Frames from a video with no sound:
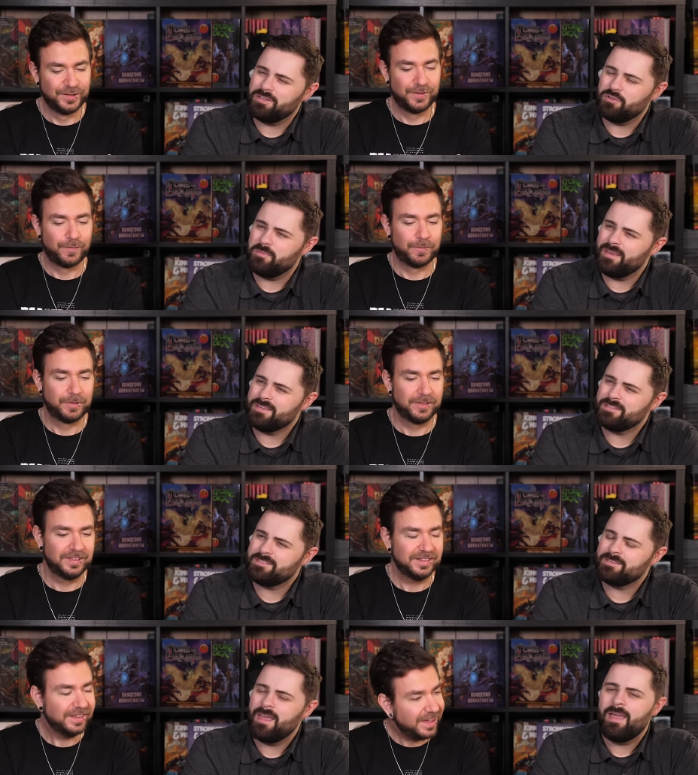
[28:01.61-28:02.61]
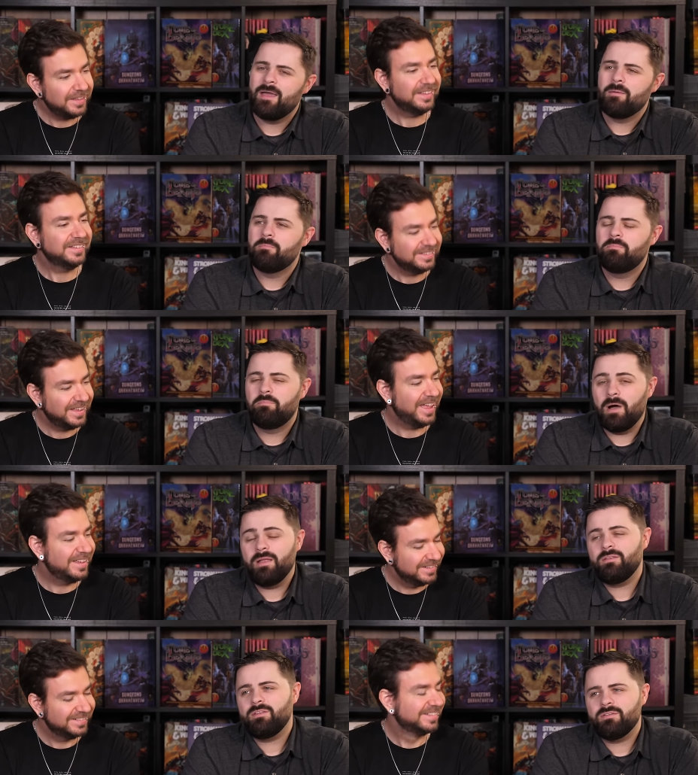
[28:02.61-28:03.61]
Speaker 1: dubious.
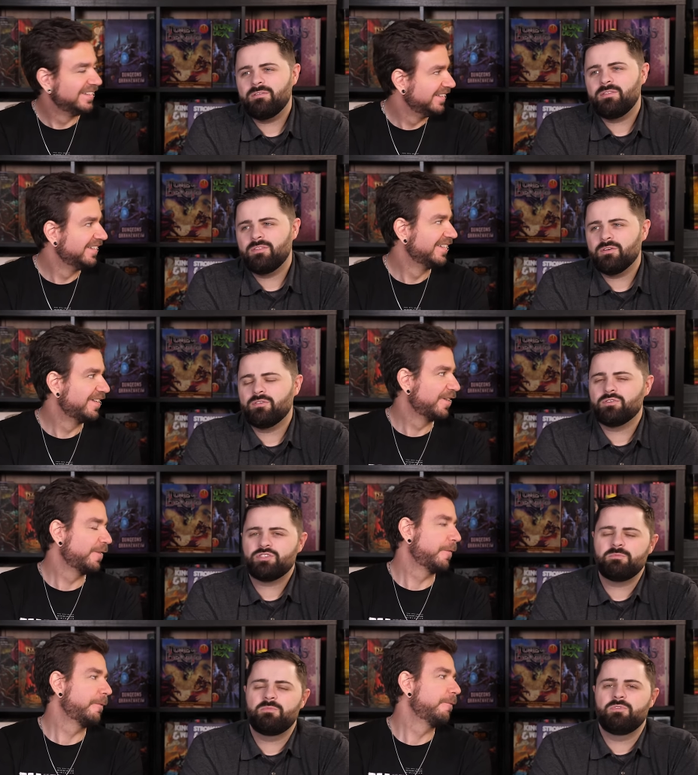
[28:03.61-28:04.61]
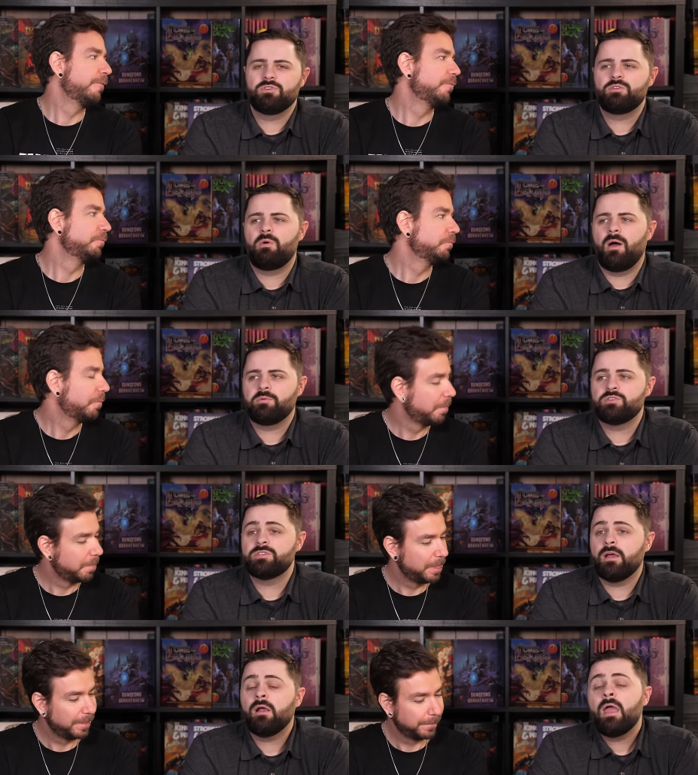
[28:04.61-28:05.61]
But there, there's some there's some options
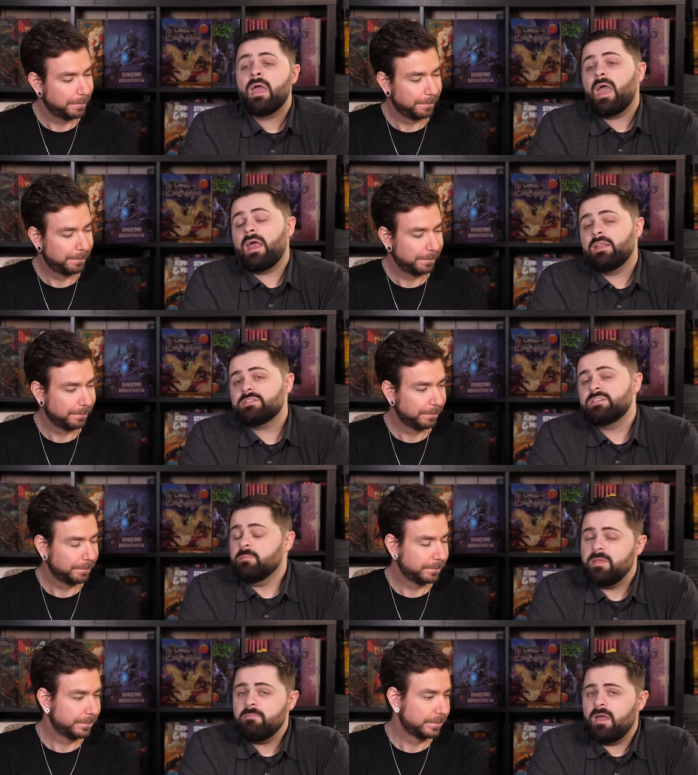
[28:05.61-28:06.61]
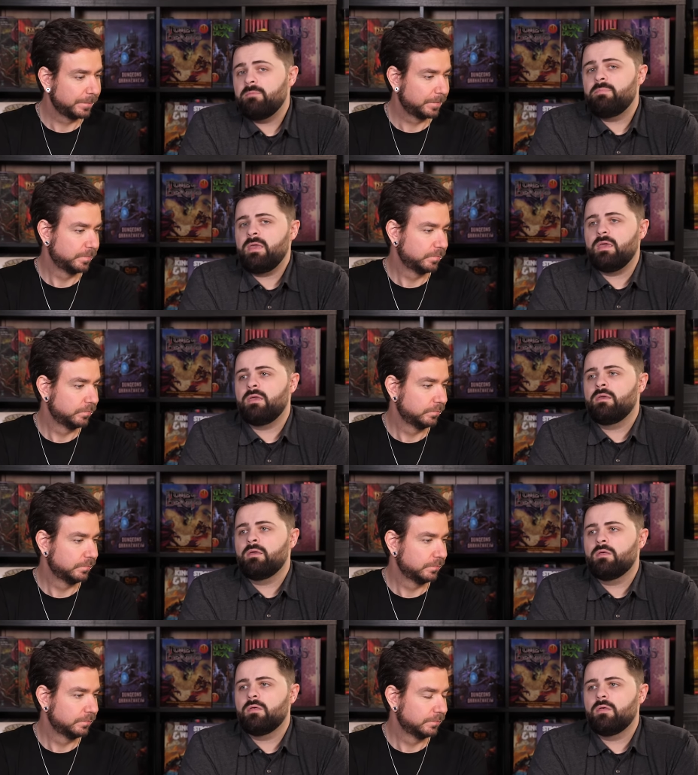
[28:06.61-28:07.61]
there and it simply might be
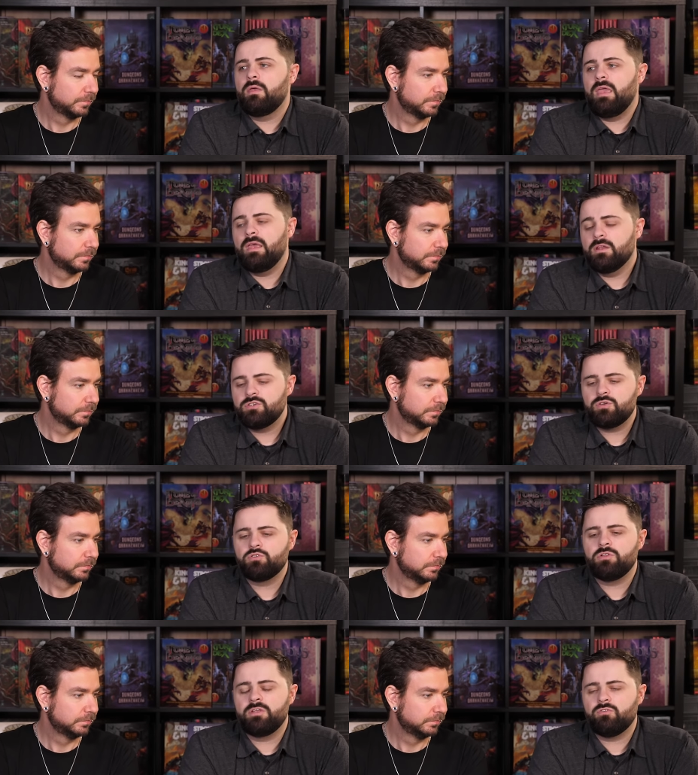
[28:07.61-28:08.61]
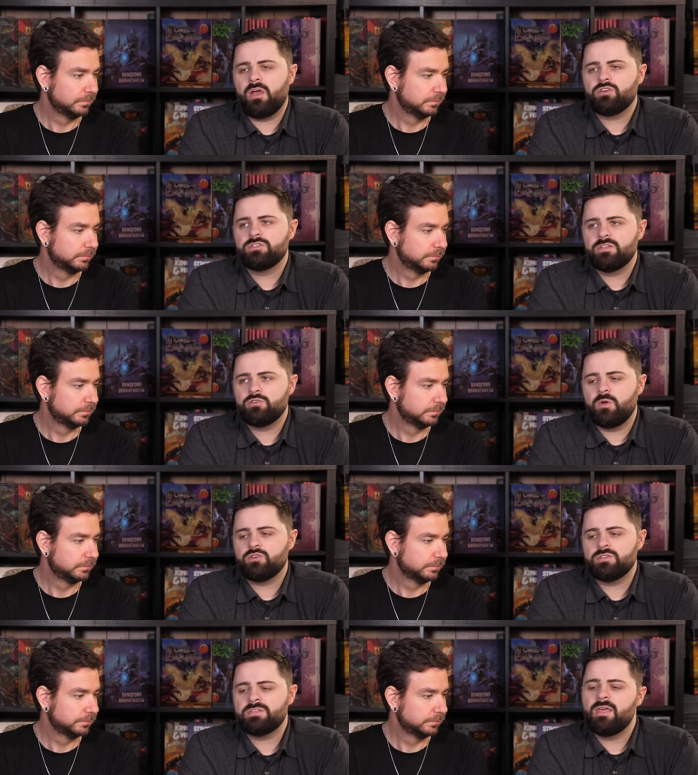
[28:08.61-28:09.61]
in social interaction
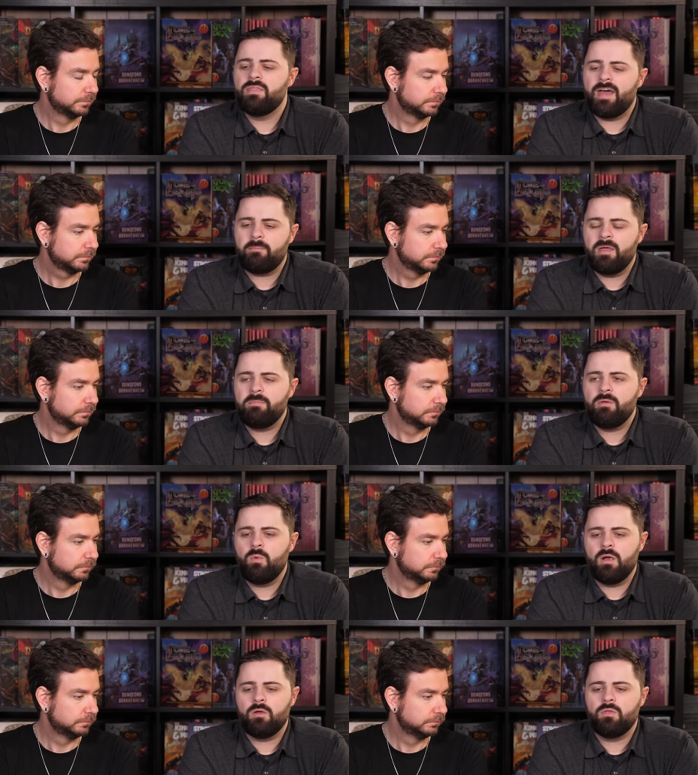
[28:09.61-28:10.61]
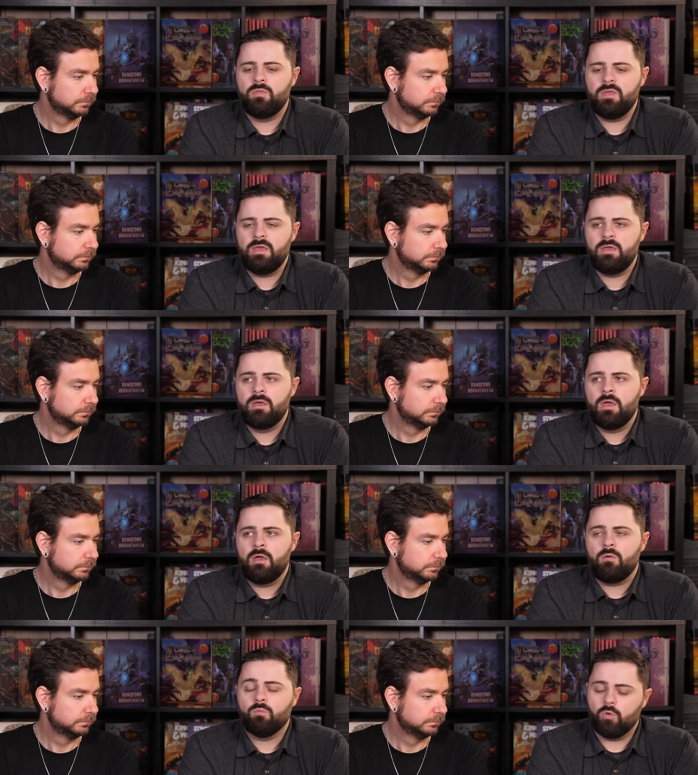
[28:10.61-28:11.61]
situations, that might be where the
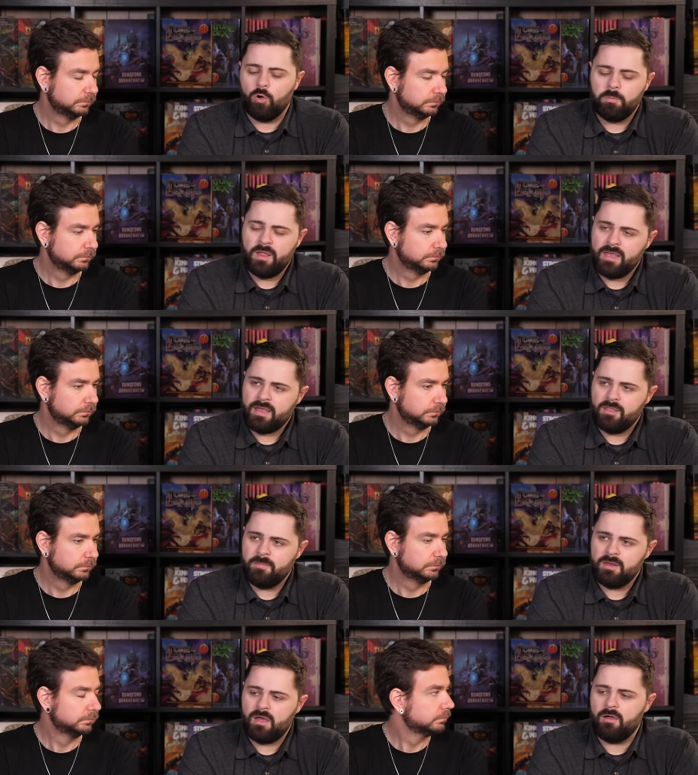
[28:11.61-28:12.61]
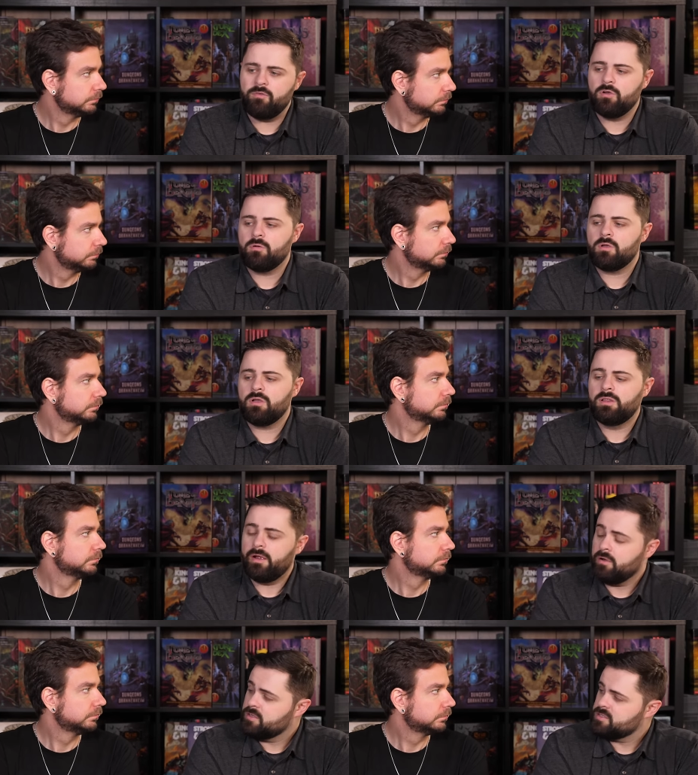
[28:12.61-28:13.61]
role playing element of your
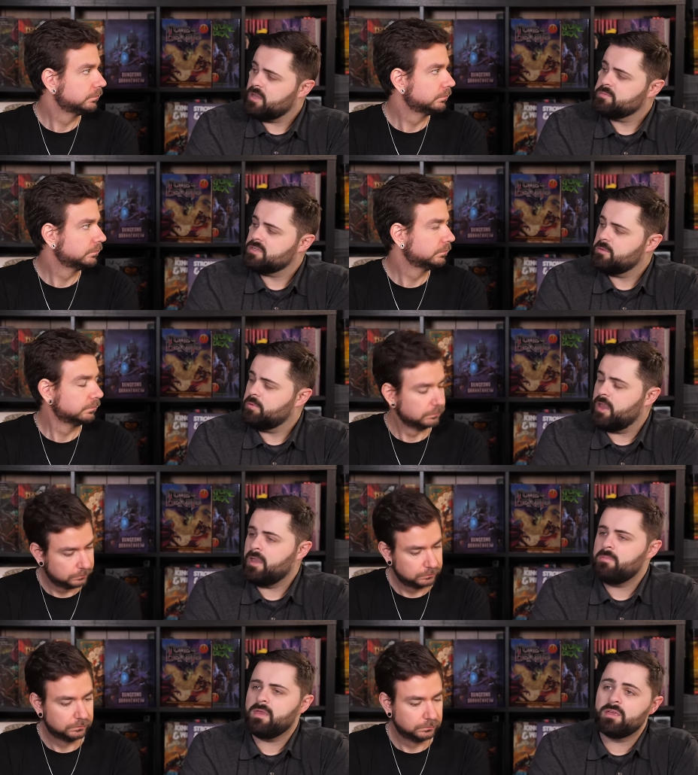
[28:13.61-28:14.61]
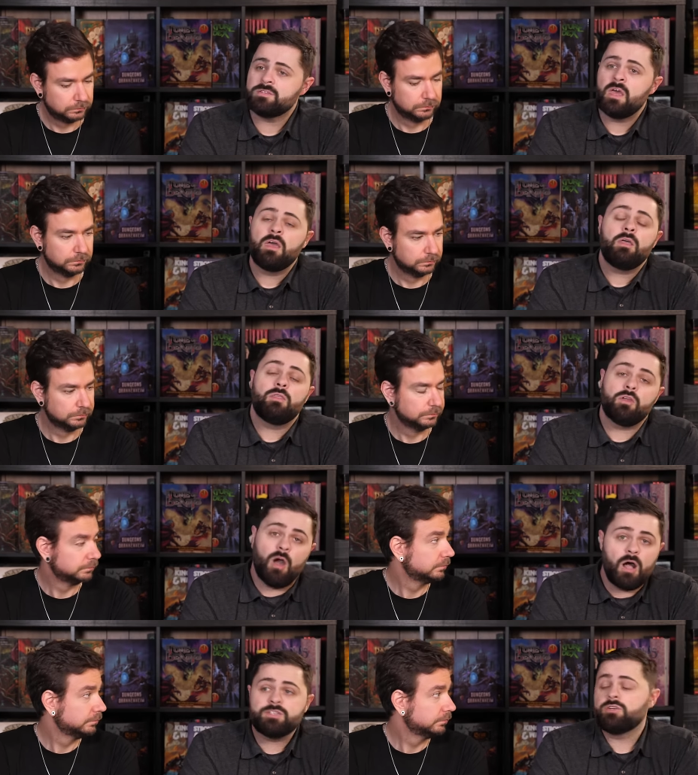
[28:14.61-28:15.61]
clerics comes into play because the
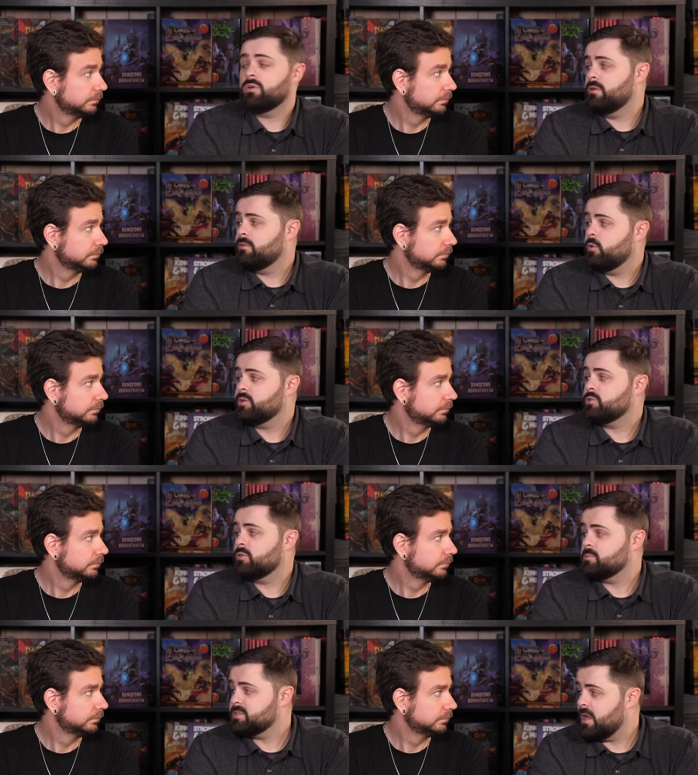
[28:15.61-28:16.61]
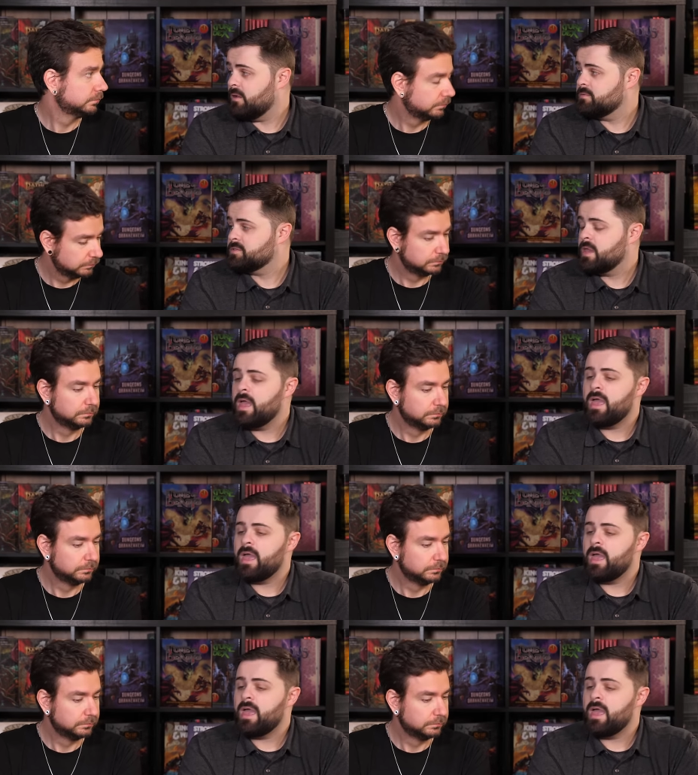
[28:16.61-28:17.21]
gods are influential themselves.